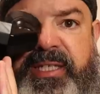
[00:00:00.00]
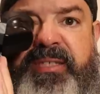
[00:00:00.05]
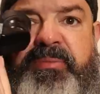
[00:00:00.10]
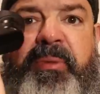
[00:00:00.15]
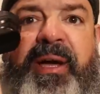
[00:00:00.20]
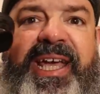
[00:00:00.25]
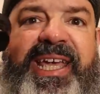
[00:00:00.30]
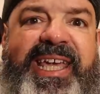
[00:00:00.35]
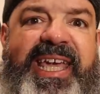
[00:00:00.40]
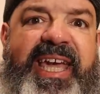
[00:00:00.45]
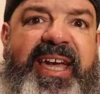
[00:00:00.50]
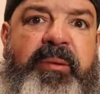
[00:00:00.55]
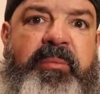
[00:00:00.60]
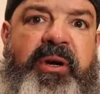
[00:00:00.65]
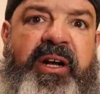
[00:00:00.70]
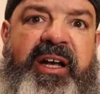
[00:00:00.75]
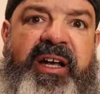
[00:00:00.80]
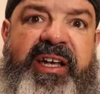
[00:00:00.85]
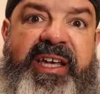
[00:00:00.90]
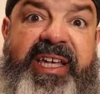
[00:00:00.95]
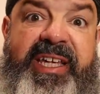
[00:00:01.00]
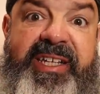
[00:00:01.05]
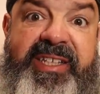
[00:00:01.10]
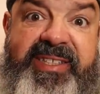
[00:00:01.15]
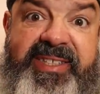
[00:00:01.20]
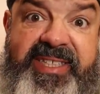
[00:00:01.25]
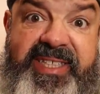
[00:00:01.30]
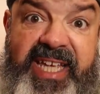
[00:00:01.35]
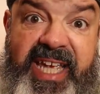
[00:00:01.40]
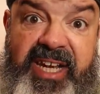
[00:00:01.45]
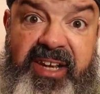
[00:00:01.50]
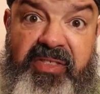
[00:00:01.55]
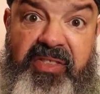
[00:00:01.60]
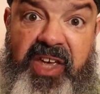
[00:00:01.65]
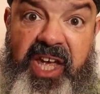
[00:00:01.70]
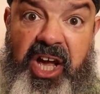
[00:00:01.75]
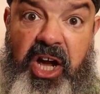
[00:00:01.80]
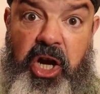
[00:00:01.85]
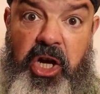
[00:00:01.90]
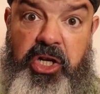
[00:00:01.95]
It's my camera and it's state of
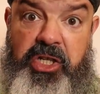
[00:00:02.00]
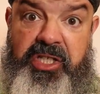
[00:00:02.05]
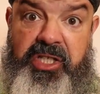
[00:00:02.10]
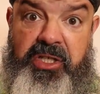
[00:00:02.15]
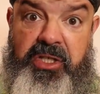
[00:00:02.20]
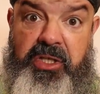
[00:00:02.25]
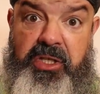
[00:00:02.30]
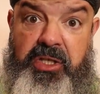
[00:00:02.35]
the art.